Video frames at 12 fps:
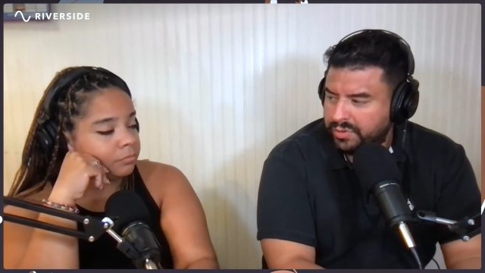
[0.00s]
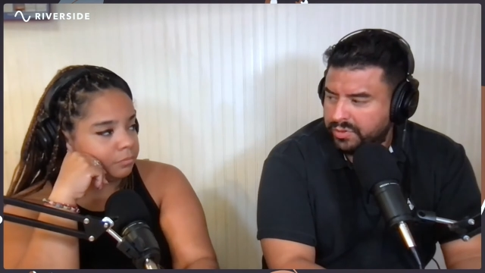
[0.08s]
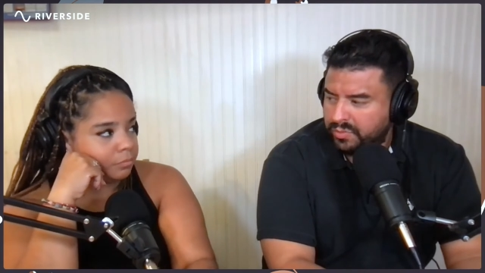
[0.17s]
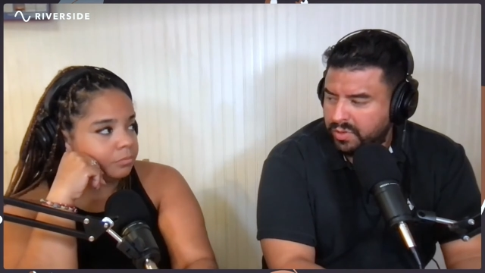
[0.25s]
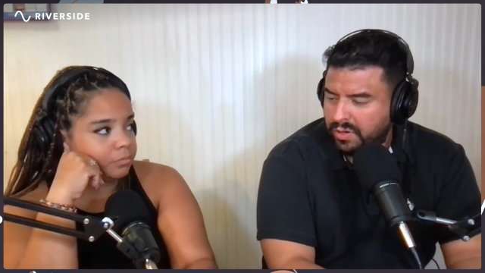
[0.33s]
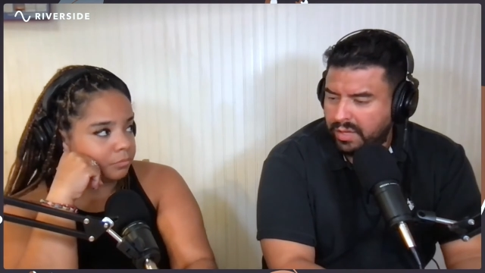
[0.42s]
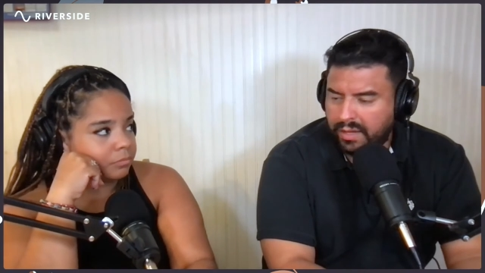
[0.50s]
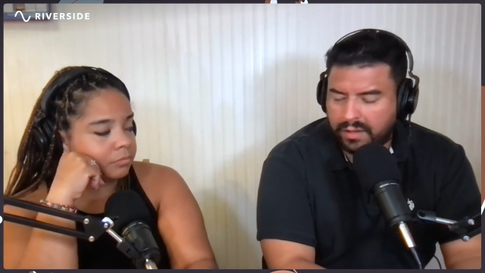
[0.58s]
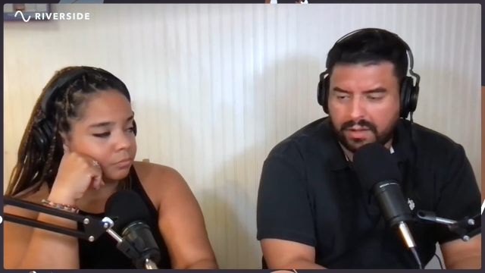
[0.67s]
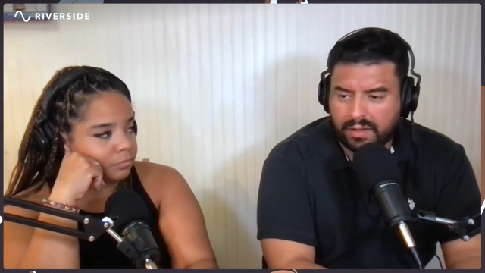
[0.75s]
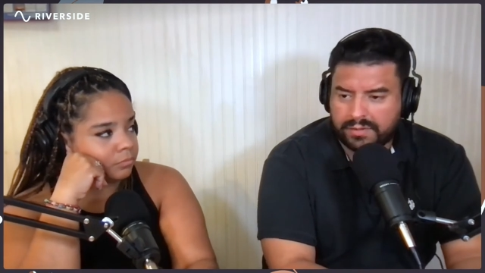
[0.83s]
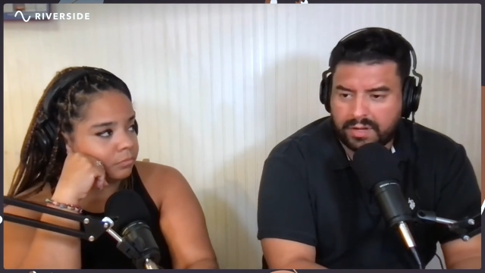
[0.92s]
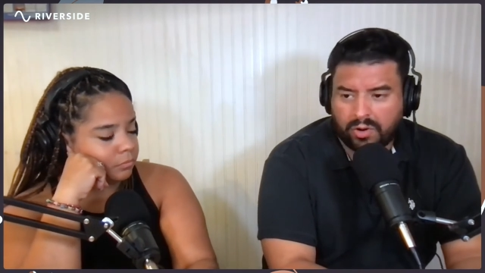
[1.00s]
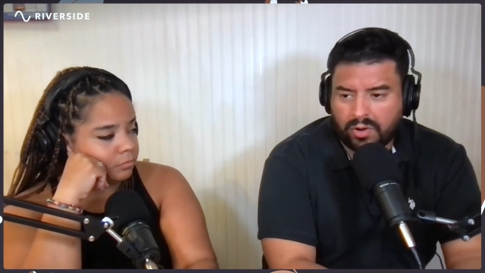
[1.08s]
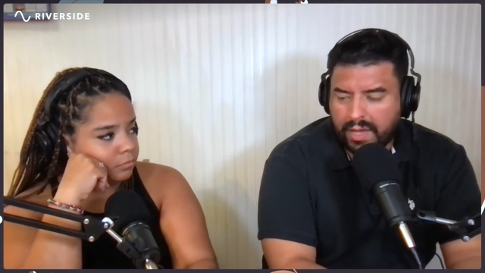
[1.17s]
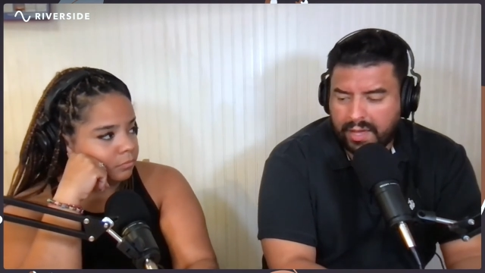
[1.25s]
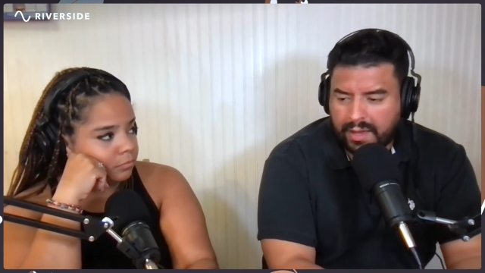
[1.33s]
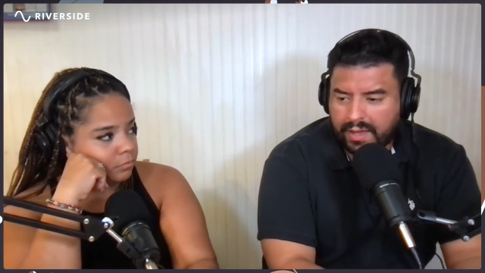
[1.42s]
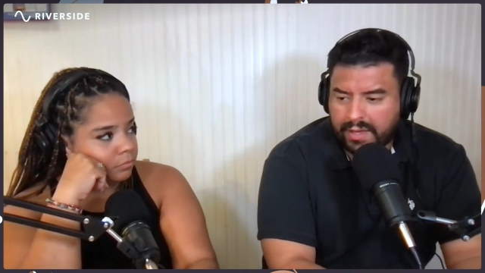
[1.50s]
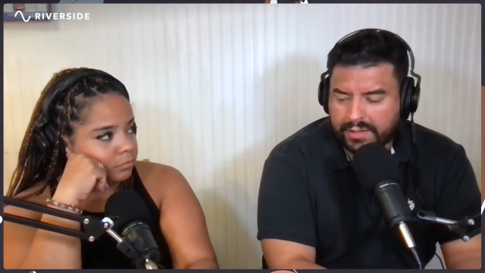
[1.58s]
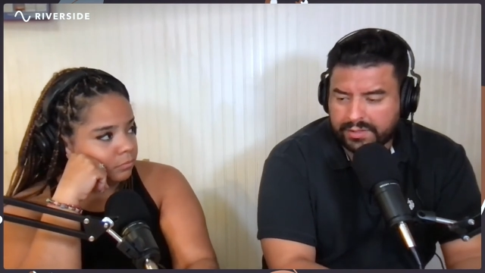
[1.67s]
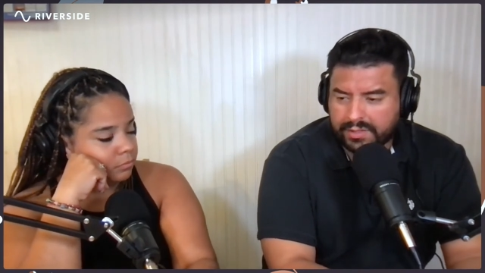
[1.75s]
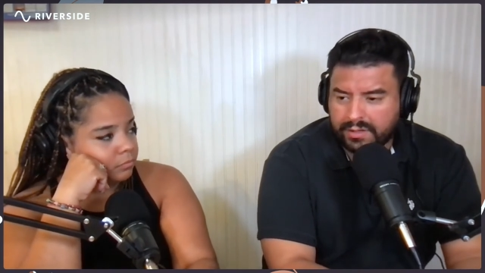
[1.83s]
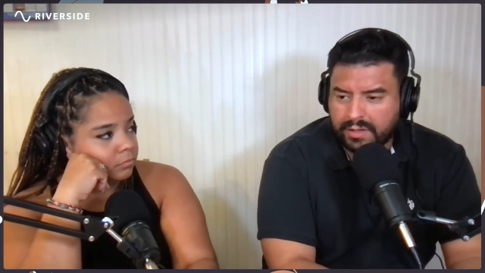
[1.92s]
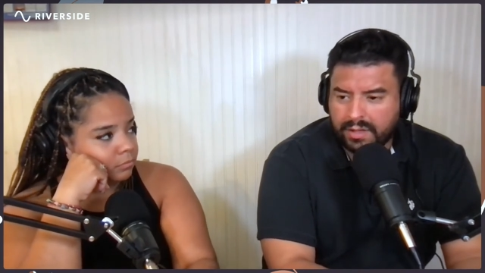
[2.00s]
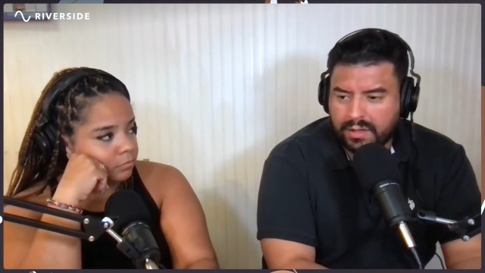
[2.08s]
Speaker 1: mm-hmm. as well. Like uh, Daryl Hannah has it.